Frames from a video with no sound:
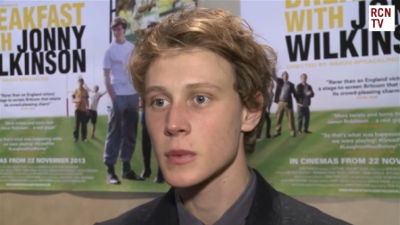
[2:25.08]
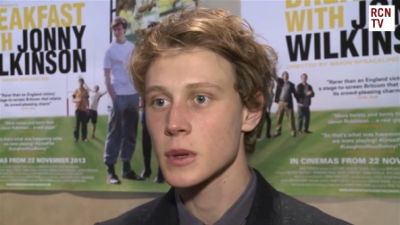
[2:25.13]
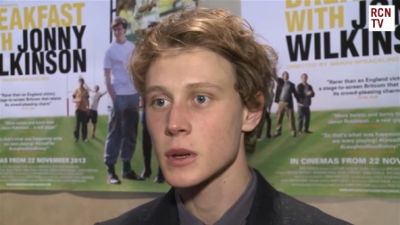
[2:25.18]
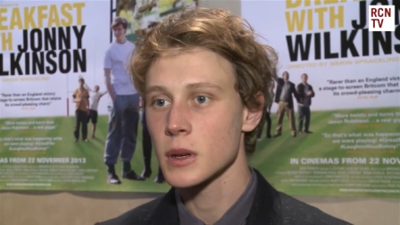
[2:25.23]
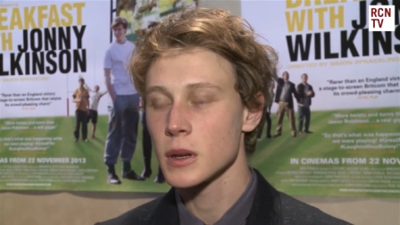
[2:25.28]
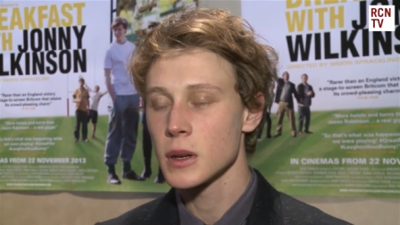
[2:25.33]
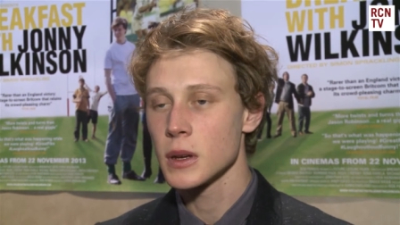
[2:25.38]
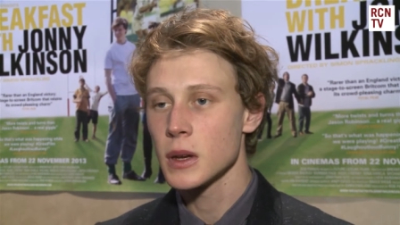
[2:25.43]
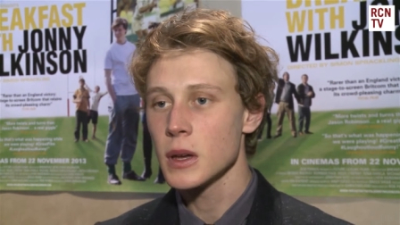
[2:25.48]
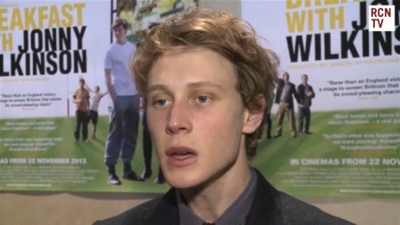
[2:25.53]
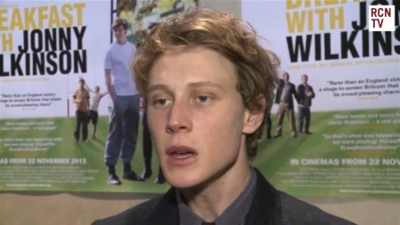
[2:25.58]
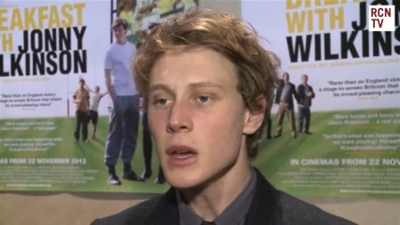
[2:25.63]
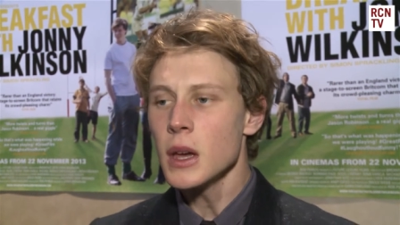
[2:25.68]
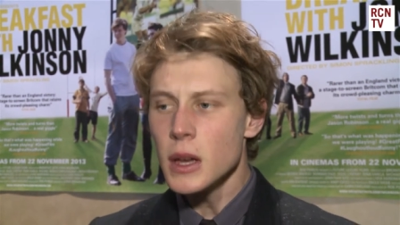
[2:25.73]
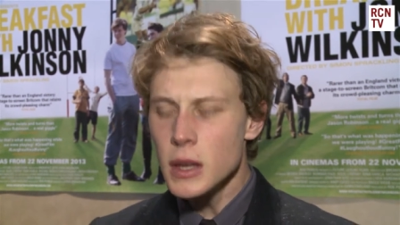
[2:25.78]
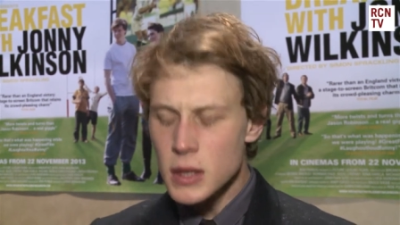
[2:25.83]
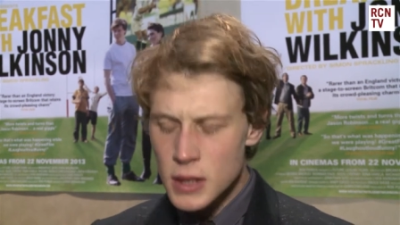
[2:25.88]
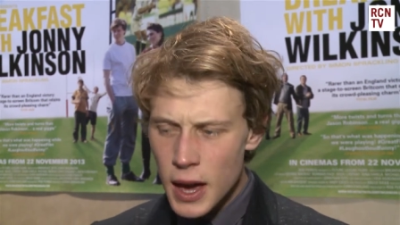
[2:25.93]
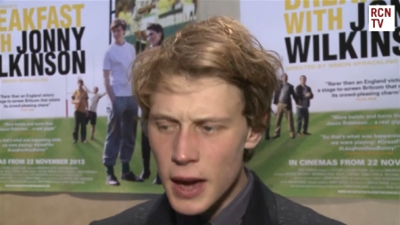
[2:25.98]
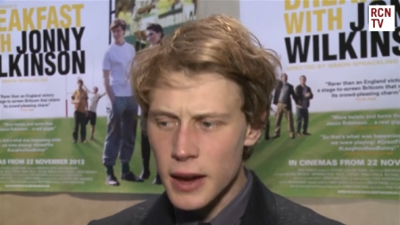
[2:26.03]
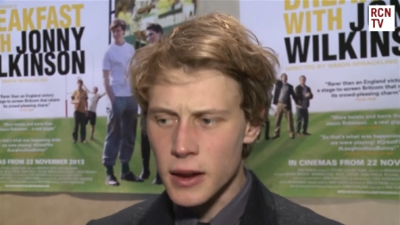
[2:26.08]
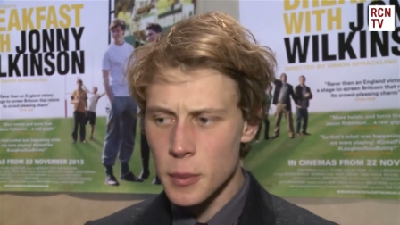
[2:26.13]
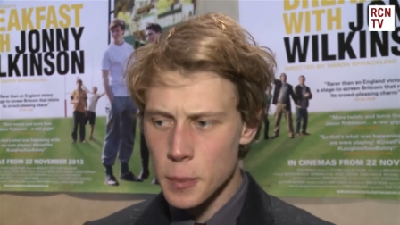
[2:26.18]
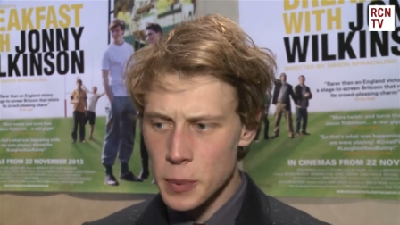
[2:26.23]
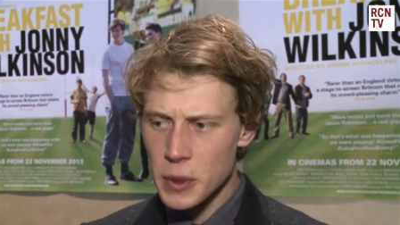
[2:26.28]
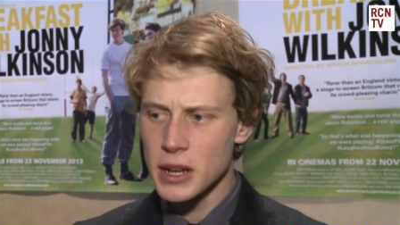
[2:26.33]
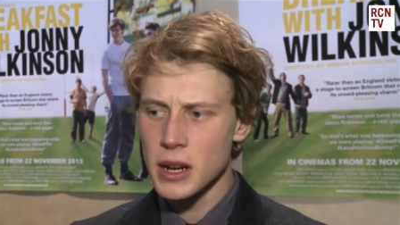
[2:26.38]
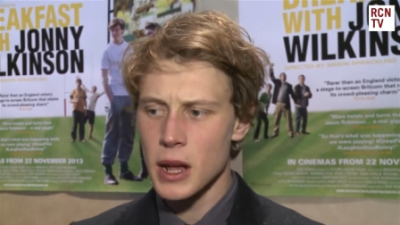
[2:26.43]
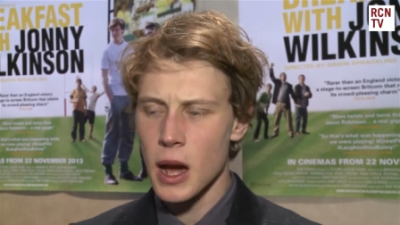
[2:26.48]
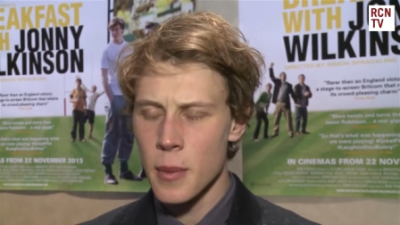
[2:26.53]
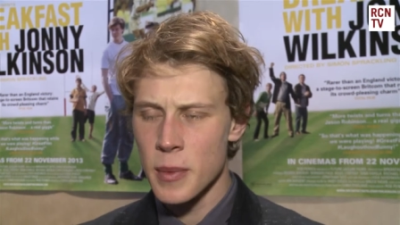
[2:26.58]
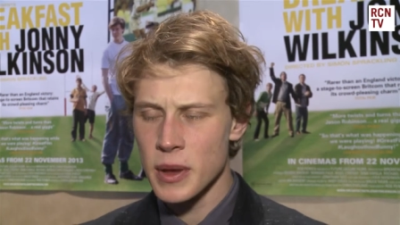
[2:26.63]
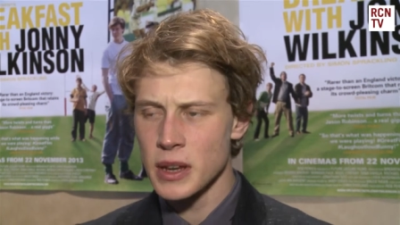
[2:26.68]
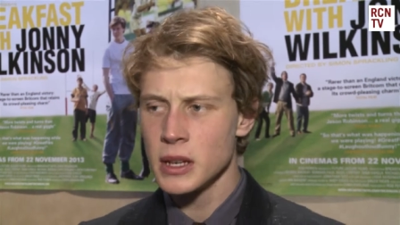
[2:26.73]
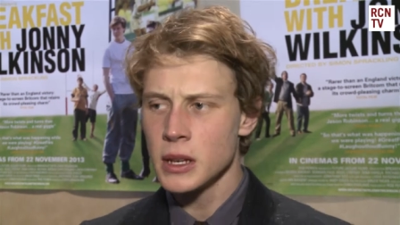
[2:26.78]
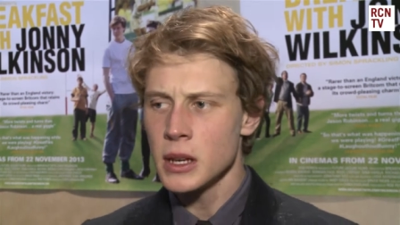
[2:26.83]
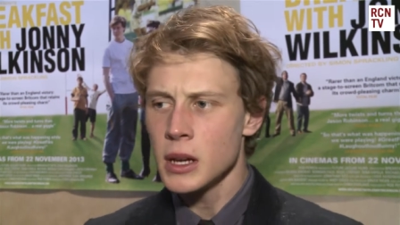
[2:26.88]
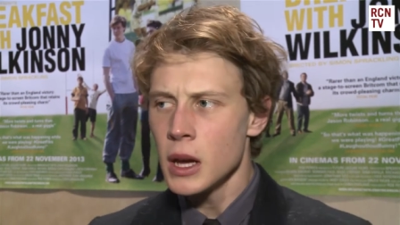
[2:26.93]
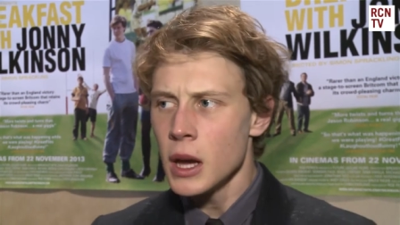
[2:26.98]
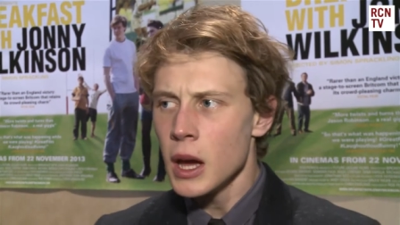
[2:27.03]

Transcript: role? Yeah, completely. I mean,